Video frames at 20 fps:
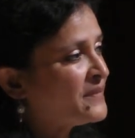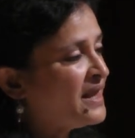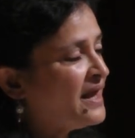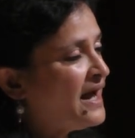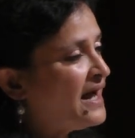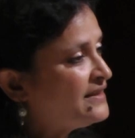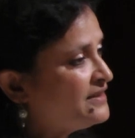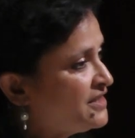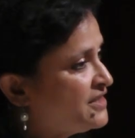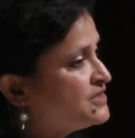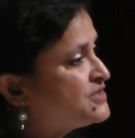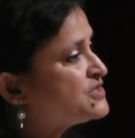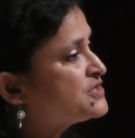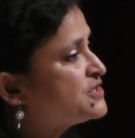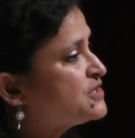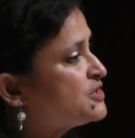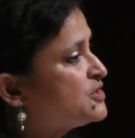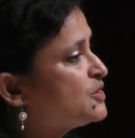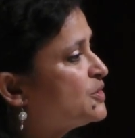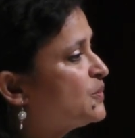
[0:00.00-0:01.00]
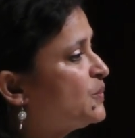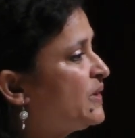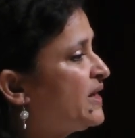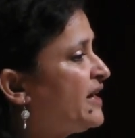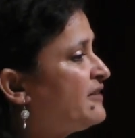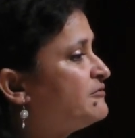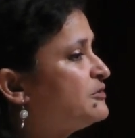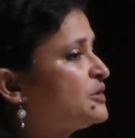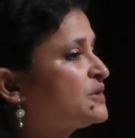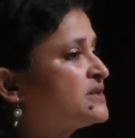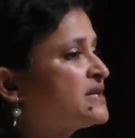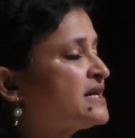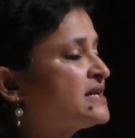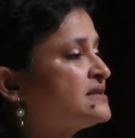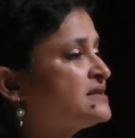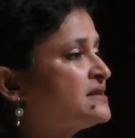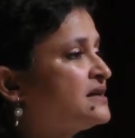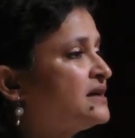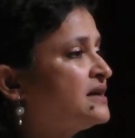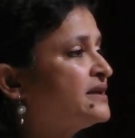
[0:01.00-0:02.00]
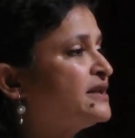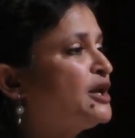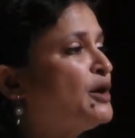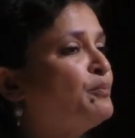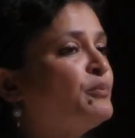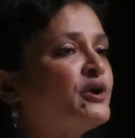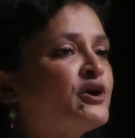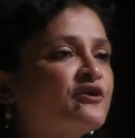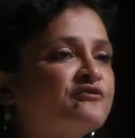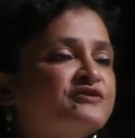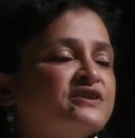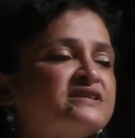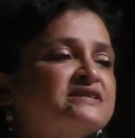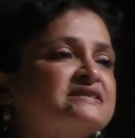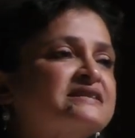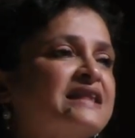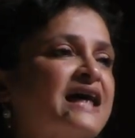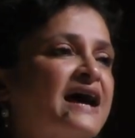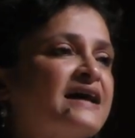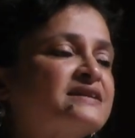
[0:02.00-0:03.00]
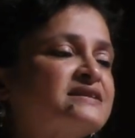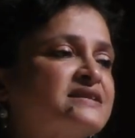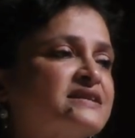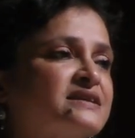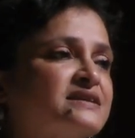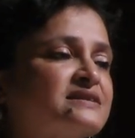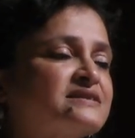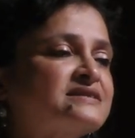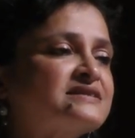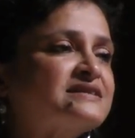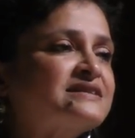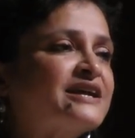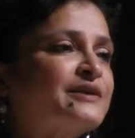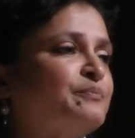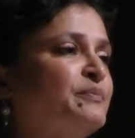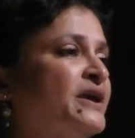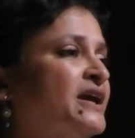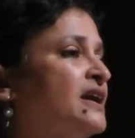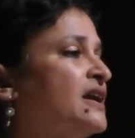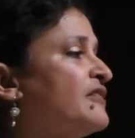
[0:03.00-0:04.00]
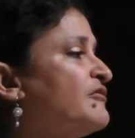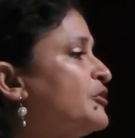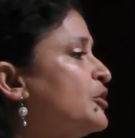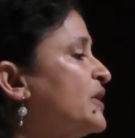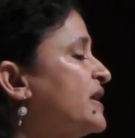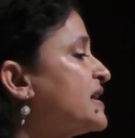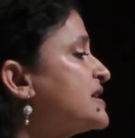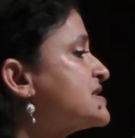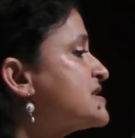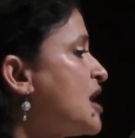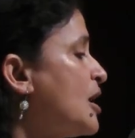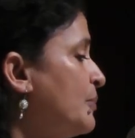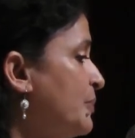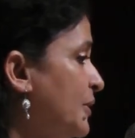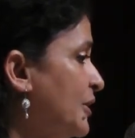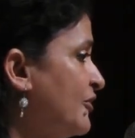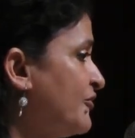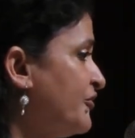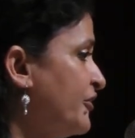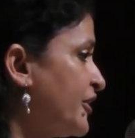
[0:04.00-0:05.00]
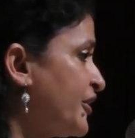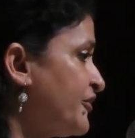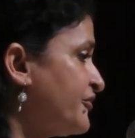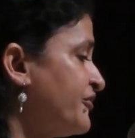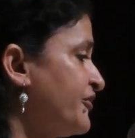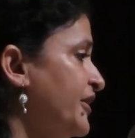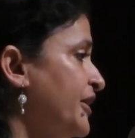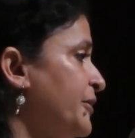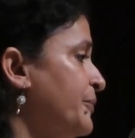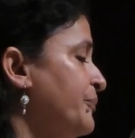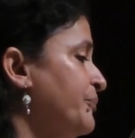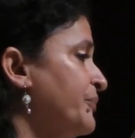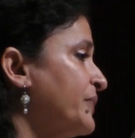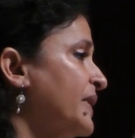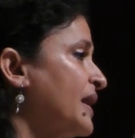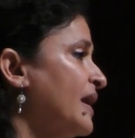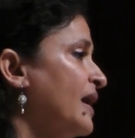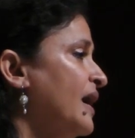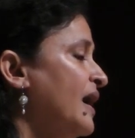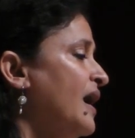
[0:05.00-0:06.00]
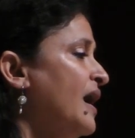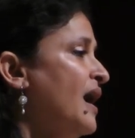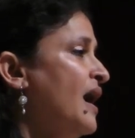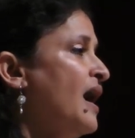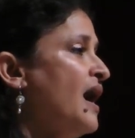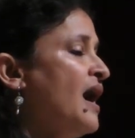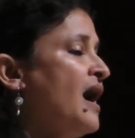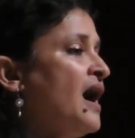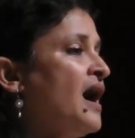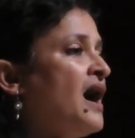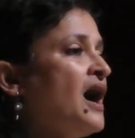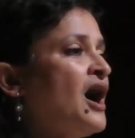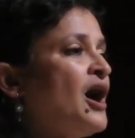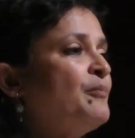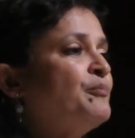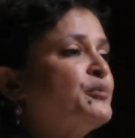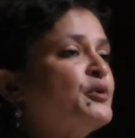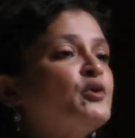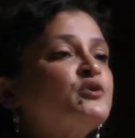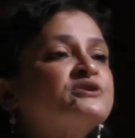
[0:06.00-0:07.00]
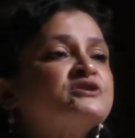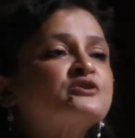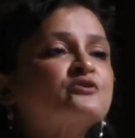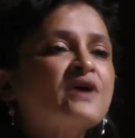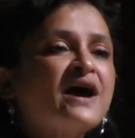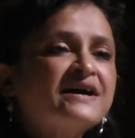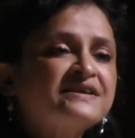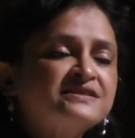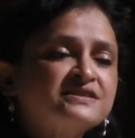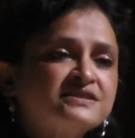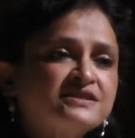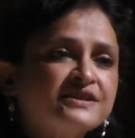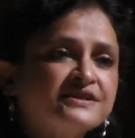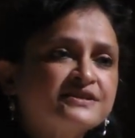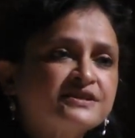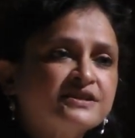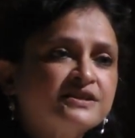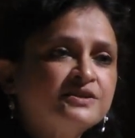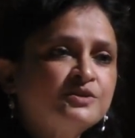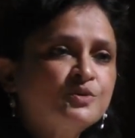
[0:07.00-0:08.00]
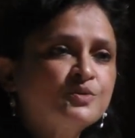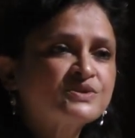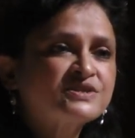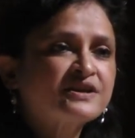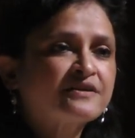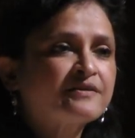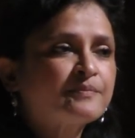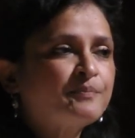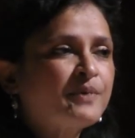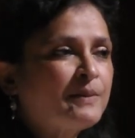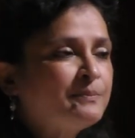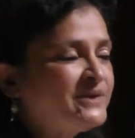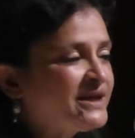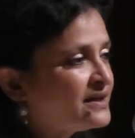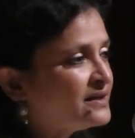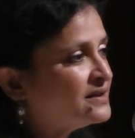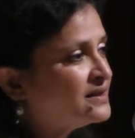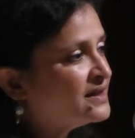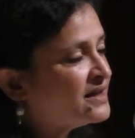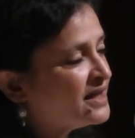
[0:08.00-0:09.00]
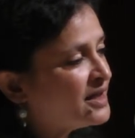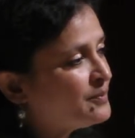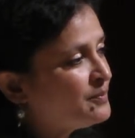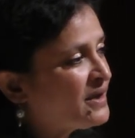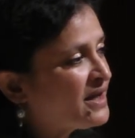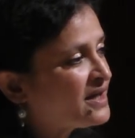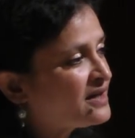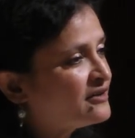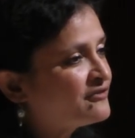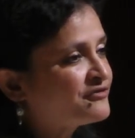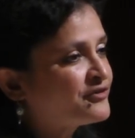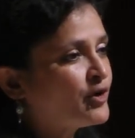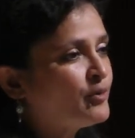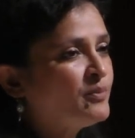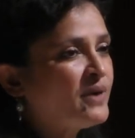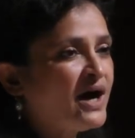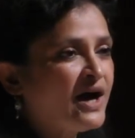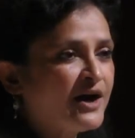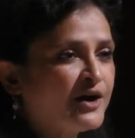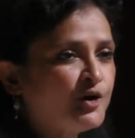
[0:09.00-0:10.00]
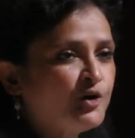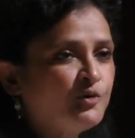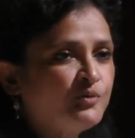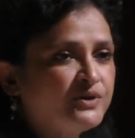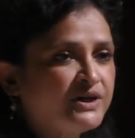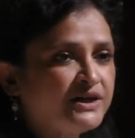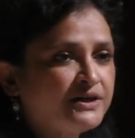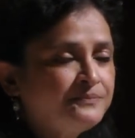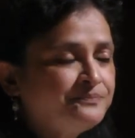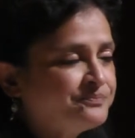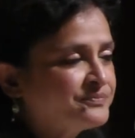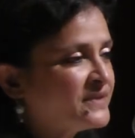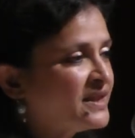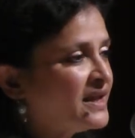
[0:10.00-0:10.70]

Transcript: At the Institute, we have looked at a number of these land deals. Let me give you an example of one of them. Bruce Rastetter, who's a Republican kingmaker from Iowa